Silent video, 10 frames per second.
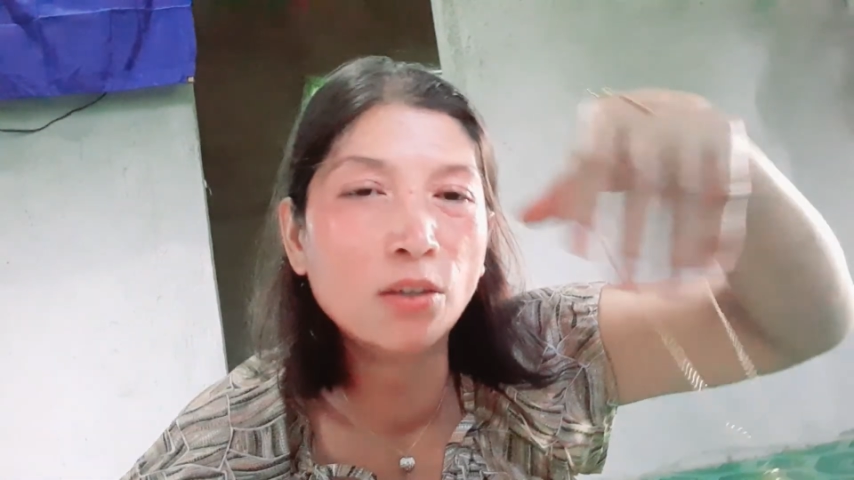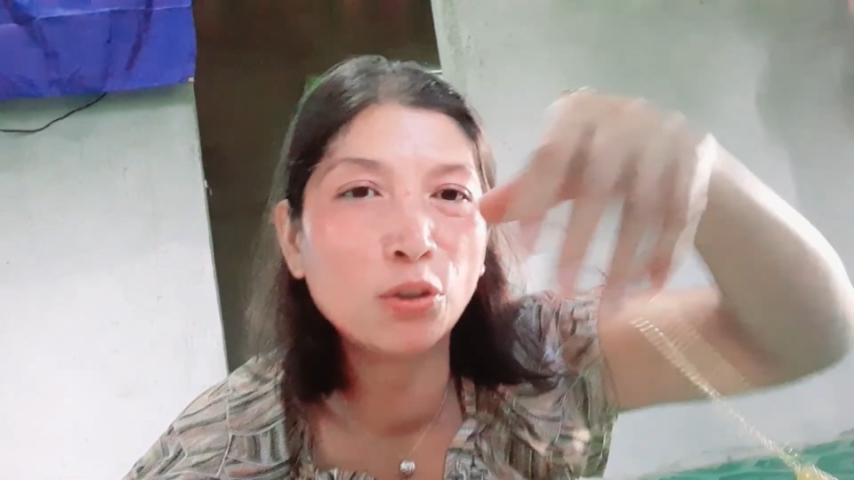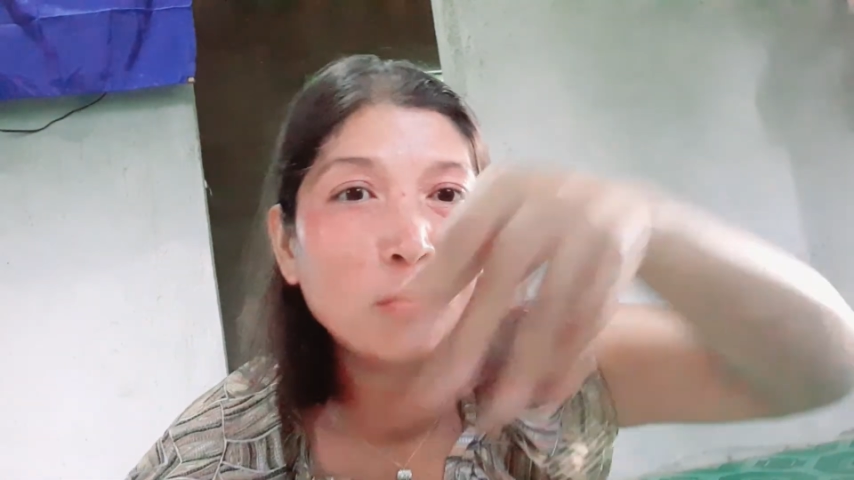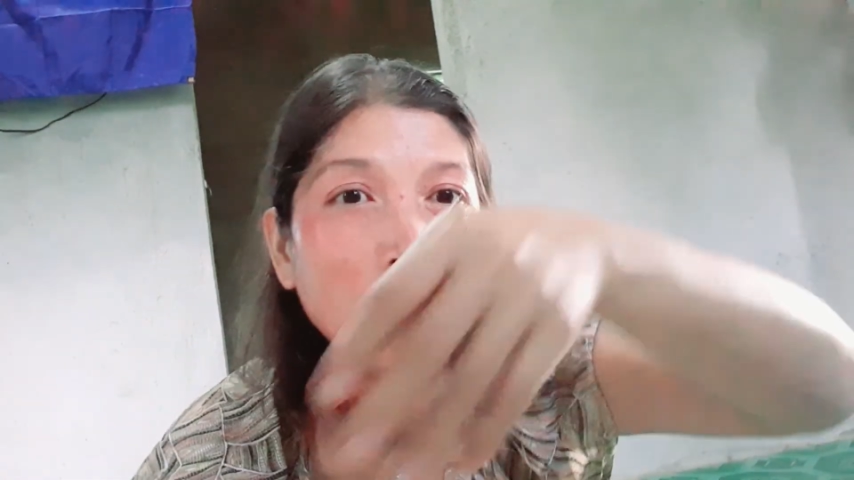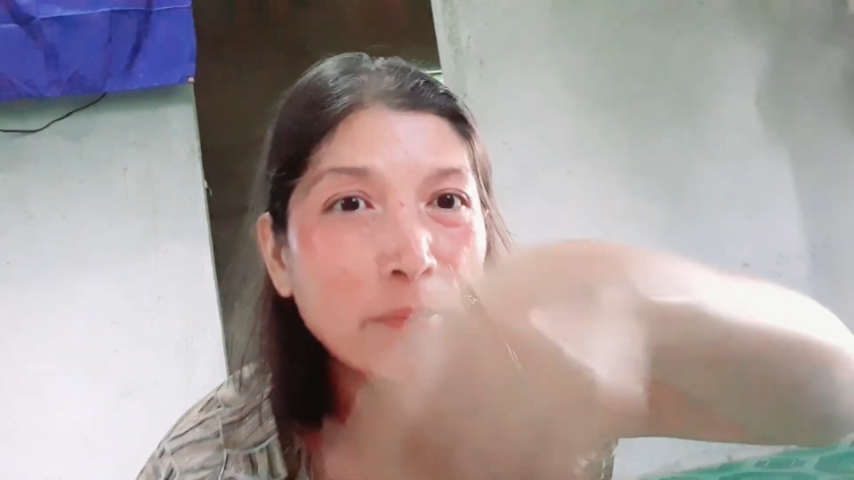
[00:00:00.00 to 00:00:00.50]

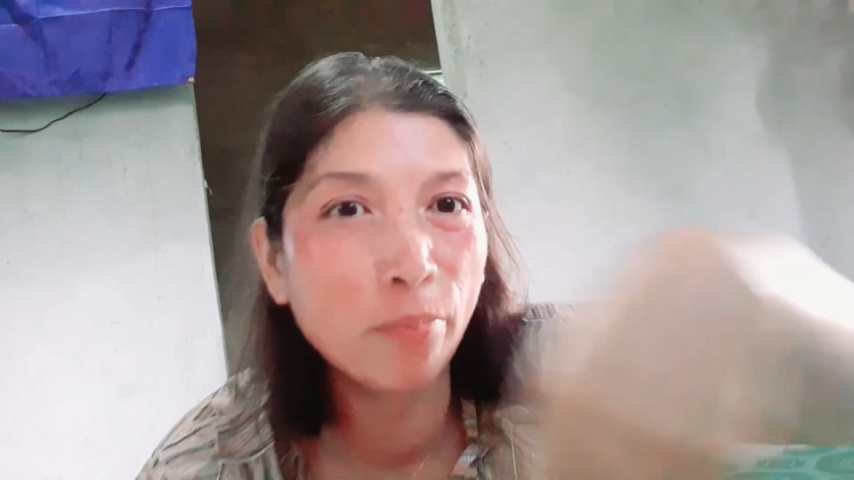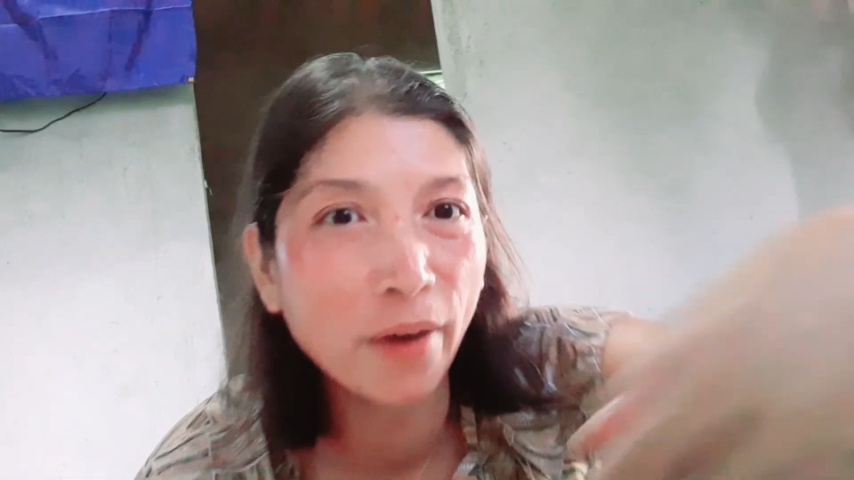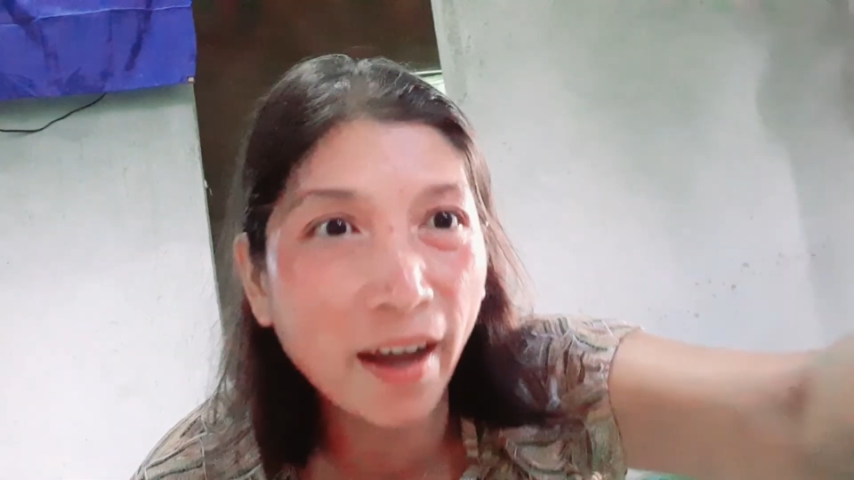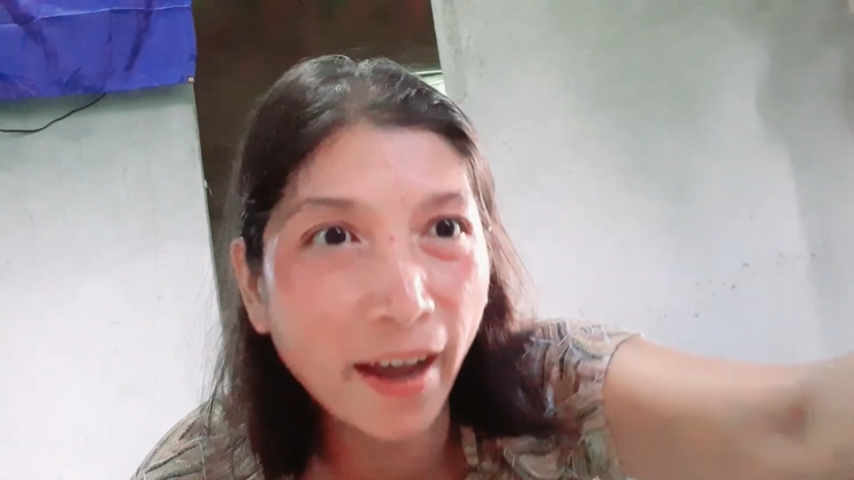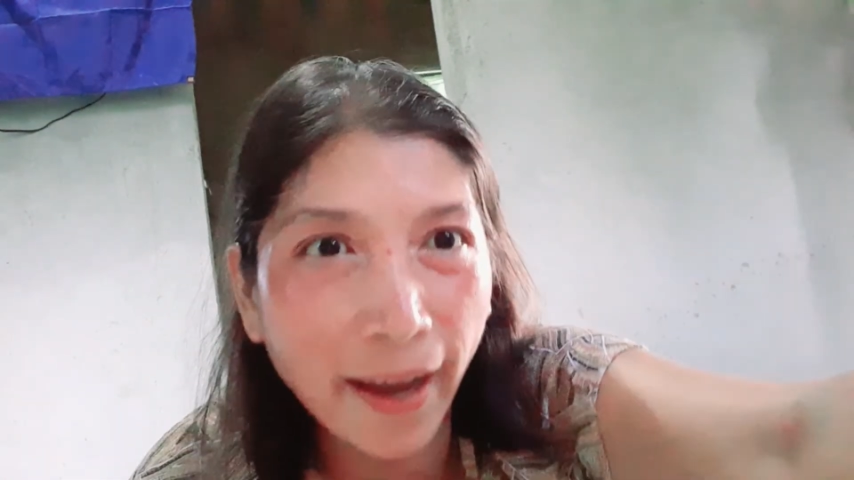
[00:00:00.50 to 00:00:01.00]
So,
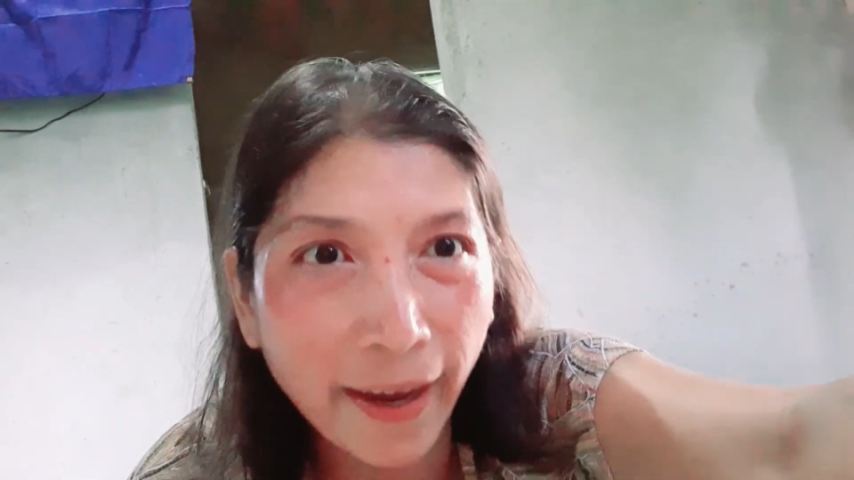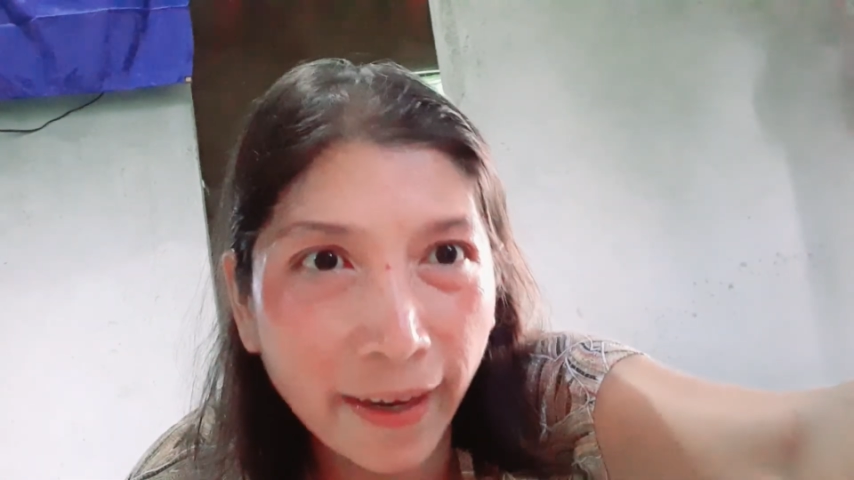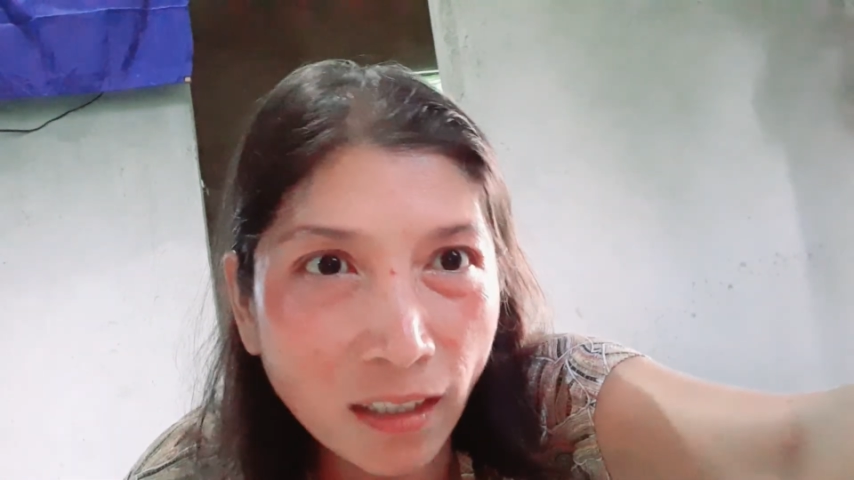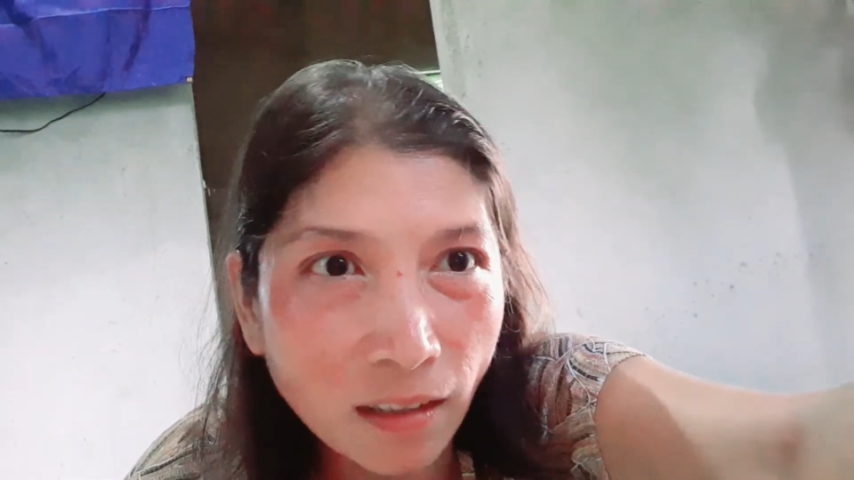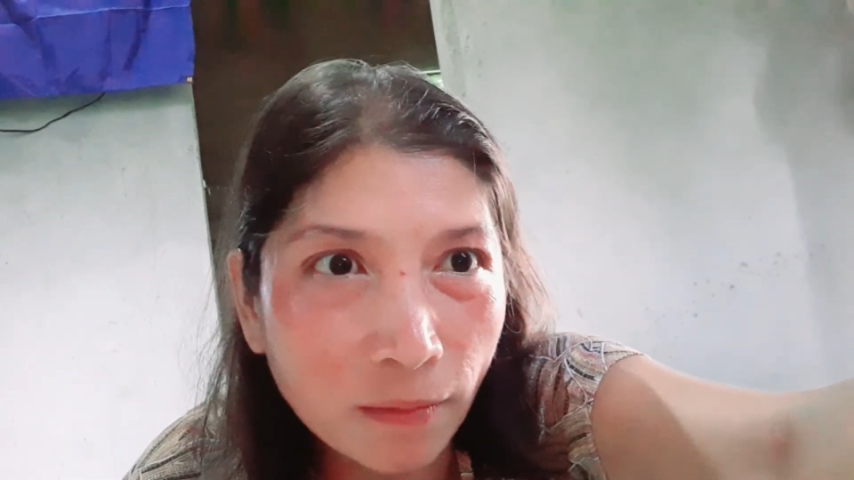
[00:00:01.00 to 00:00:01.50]

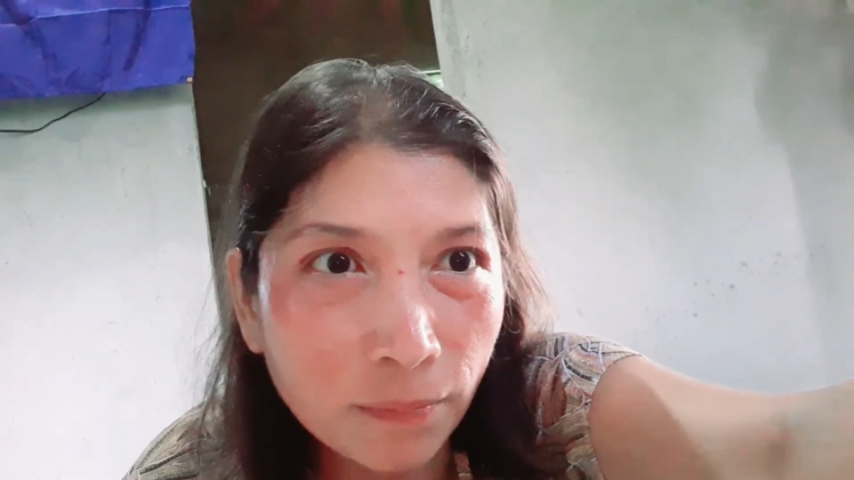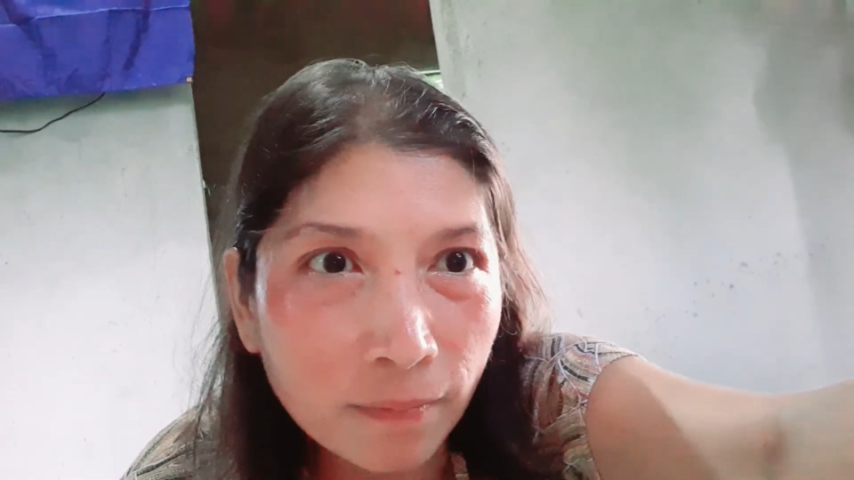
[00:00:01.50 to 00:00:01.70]
bye-bye!